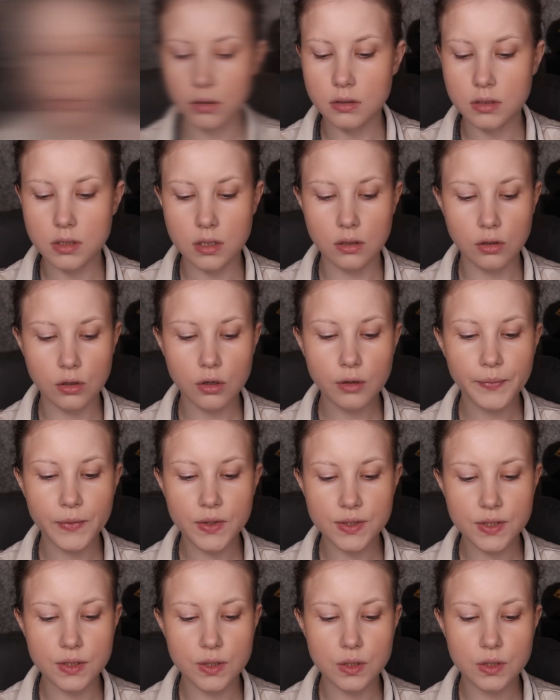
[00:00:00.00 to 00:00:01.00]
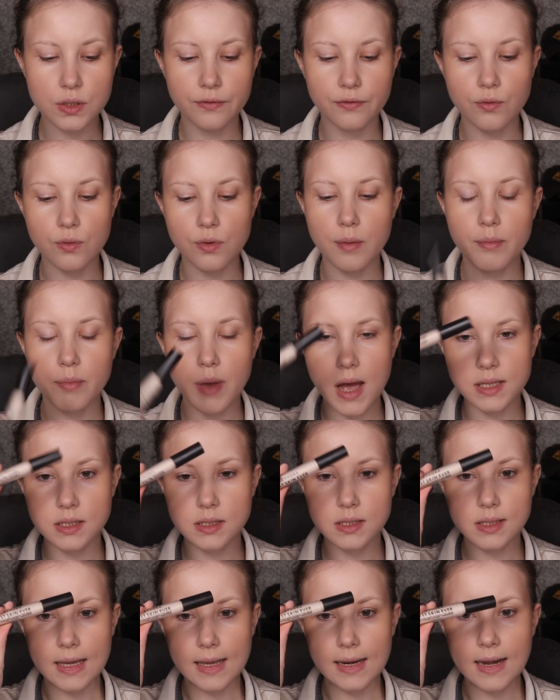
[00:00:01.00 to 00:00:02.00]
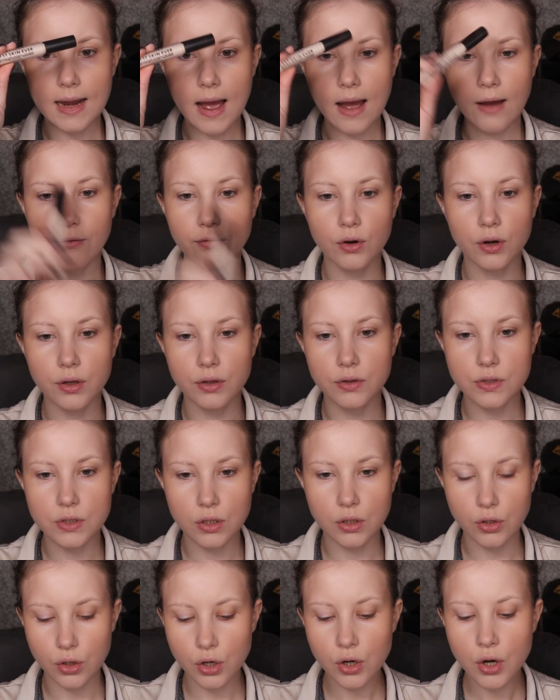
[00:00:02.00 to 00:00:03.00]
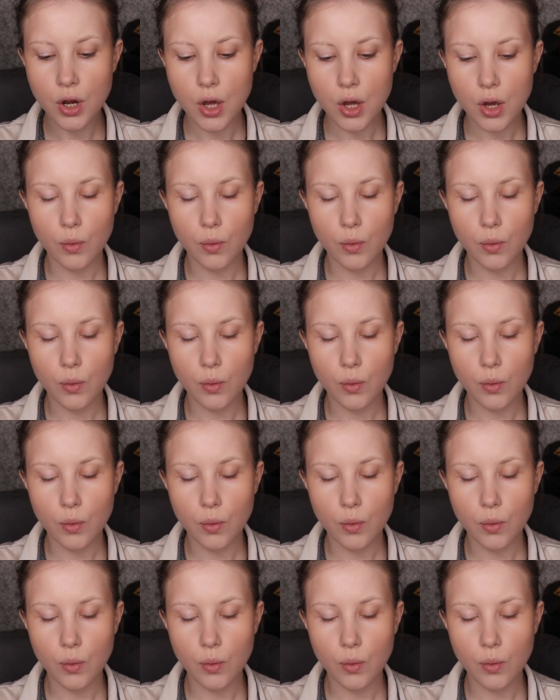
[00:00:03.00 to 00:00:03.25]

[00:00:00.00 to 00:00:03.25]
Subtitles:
Concealer. This is Sephora Best Skin Ever concealer.